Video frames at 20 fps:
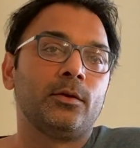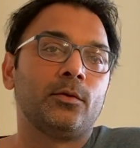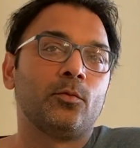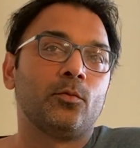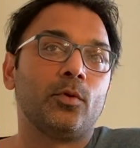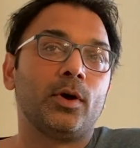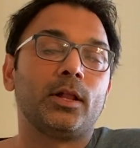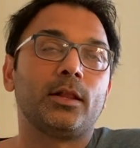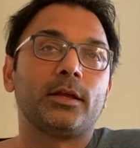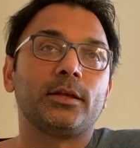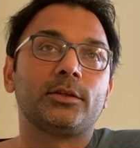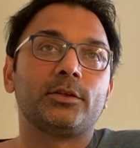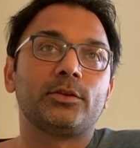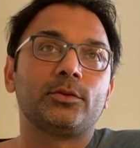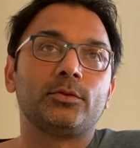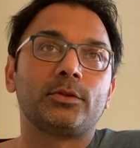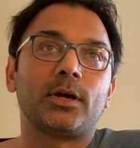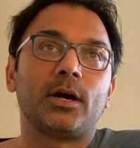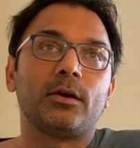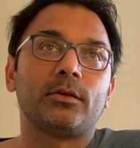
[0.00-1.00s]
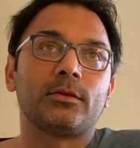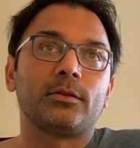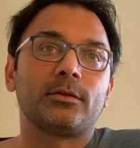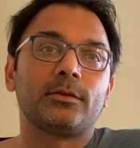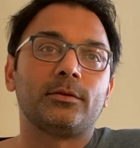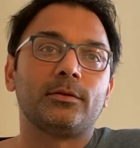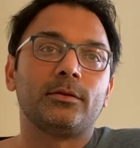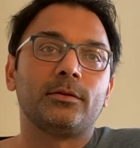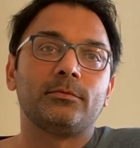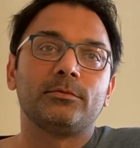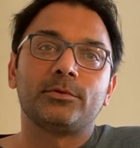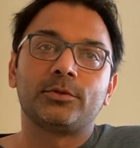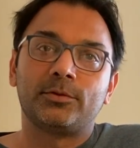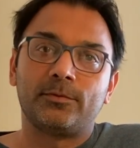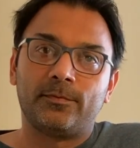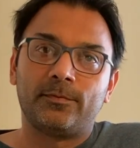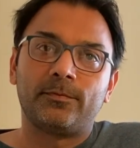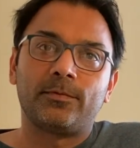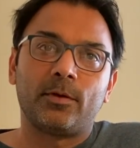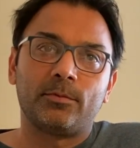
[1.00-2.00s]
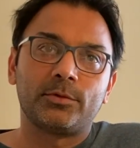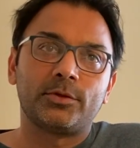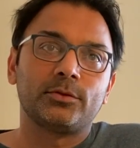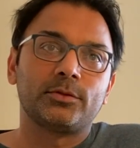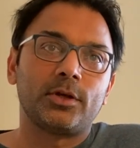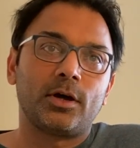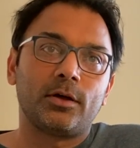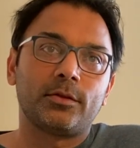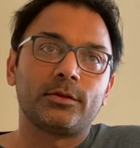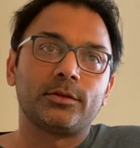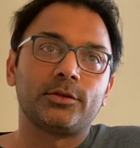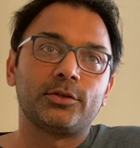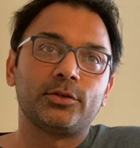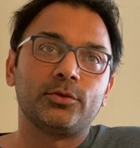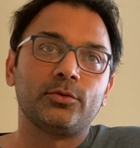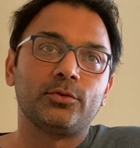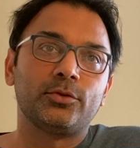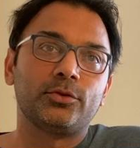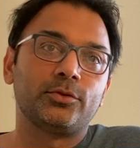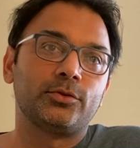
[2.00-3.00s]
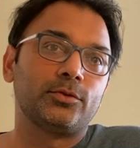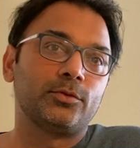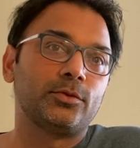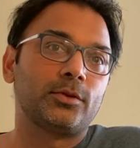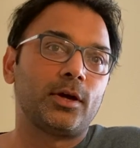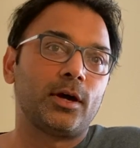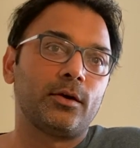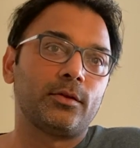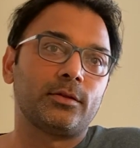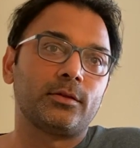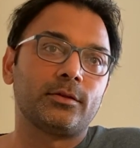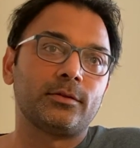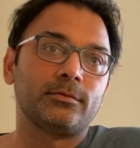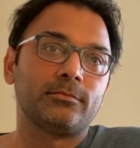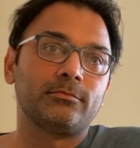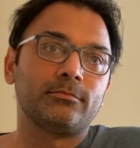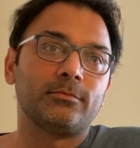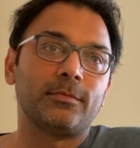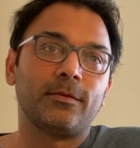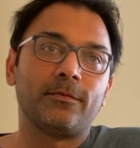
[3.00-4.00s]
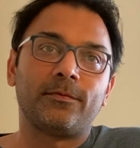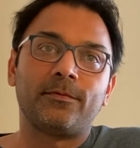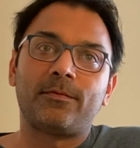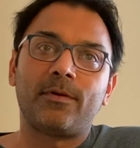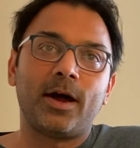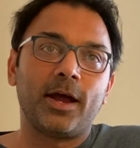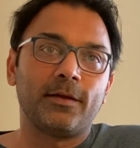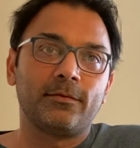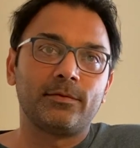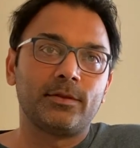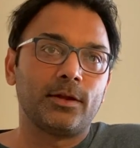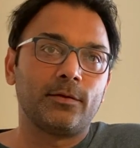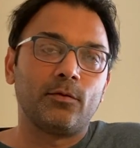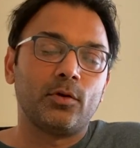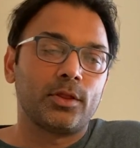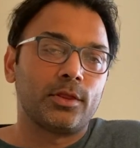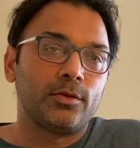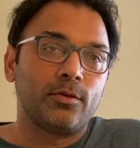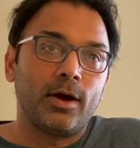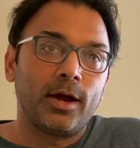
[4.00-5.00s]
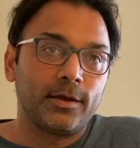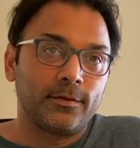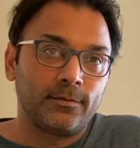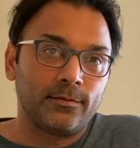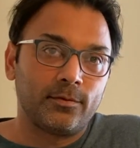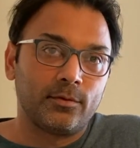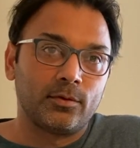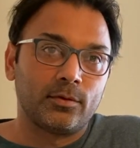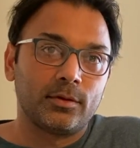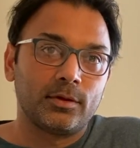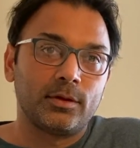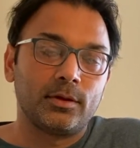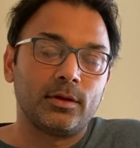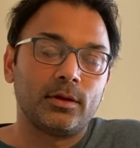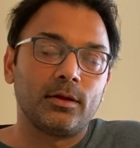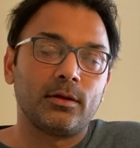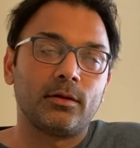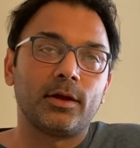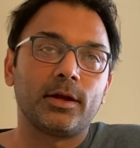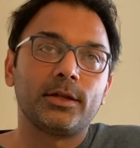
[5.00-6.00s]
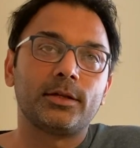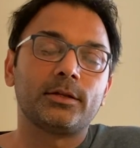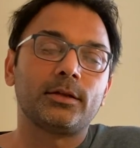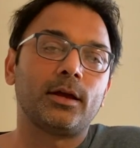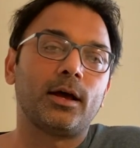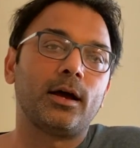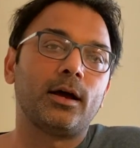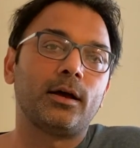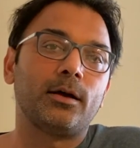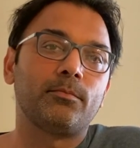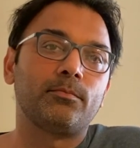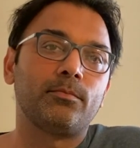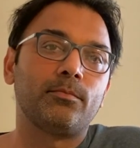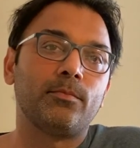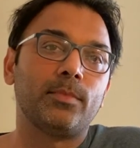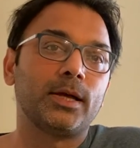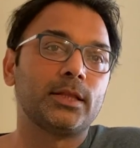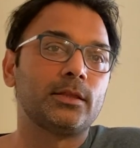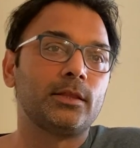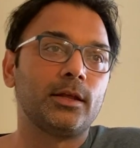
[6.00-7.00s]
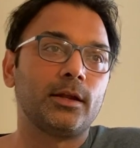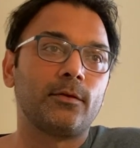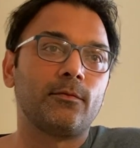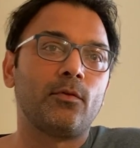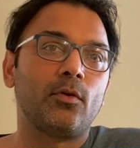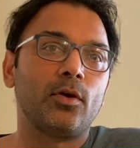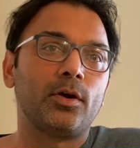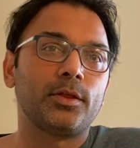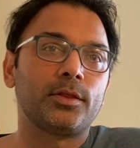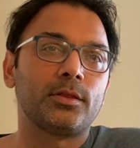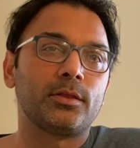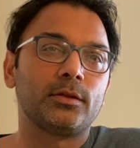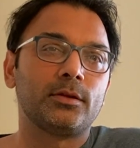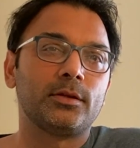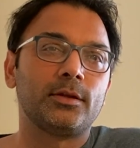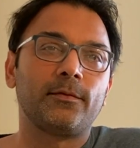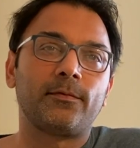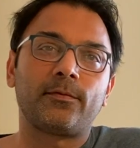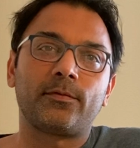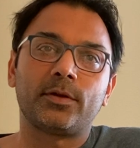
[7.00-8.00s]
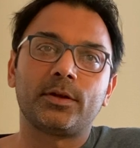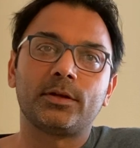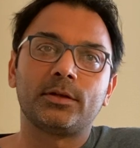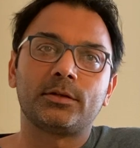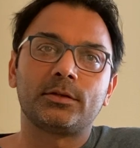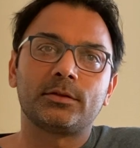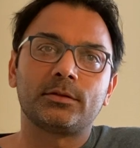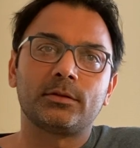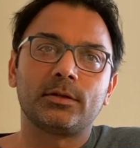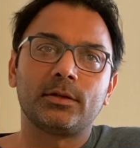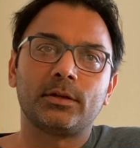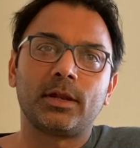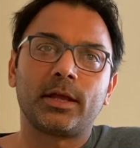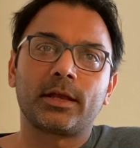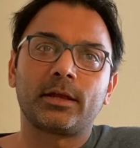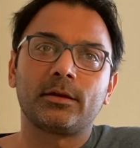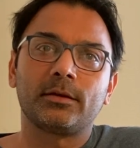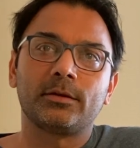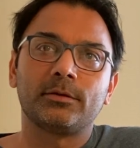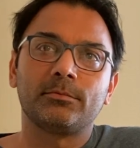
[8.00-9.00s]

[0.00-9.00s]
Well, in 2000, from 2002 to 2005, there was no iPhone, right? But there was different, like